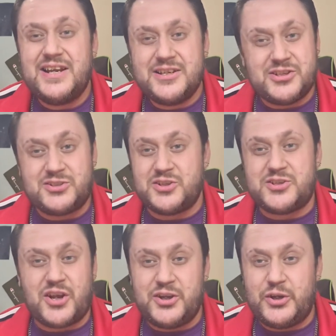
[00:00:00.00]
just to
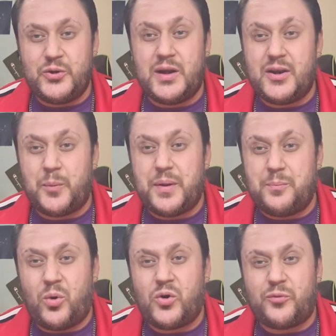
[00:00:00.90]
show you a little bit
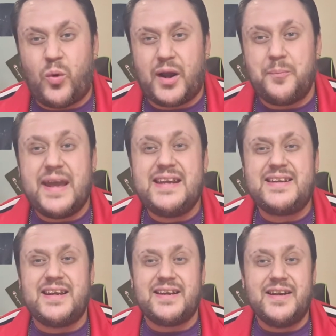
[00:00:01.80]
more of what I'm
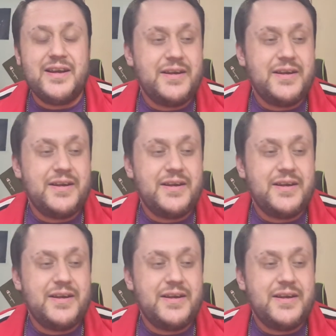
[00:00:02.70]
eating.